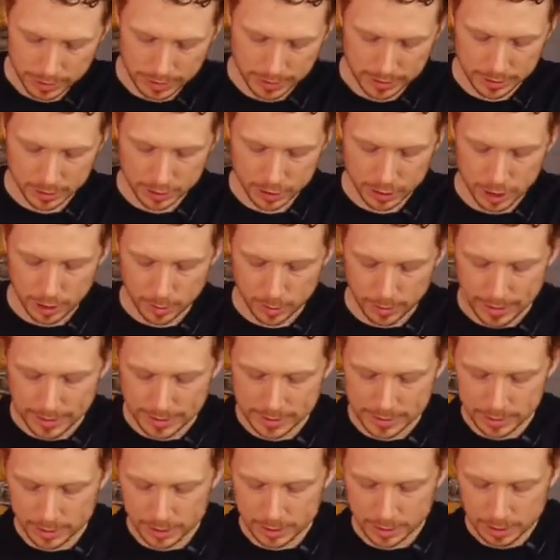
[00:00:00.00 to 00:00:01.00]
it in
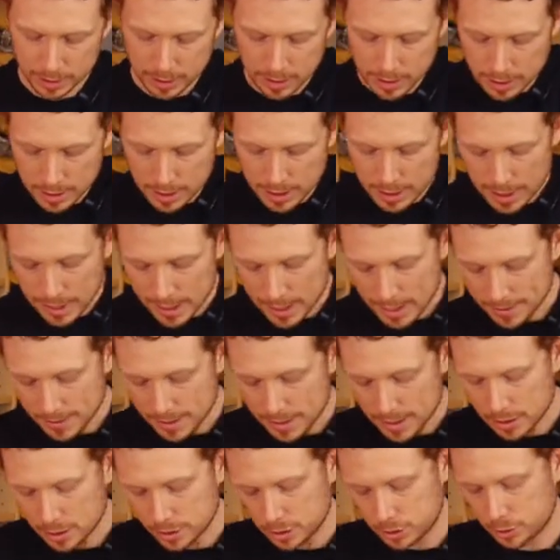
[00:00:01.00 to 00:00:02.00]
sideways and
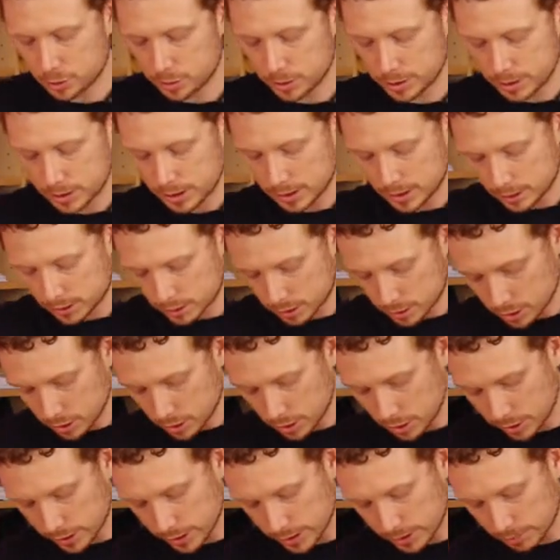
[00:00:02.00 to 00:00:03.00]
then twisting to
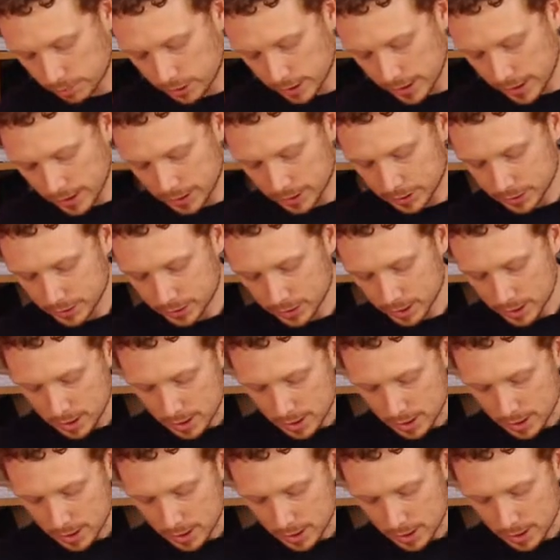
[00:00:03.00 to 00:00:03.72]
lock it in place.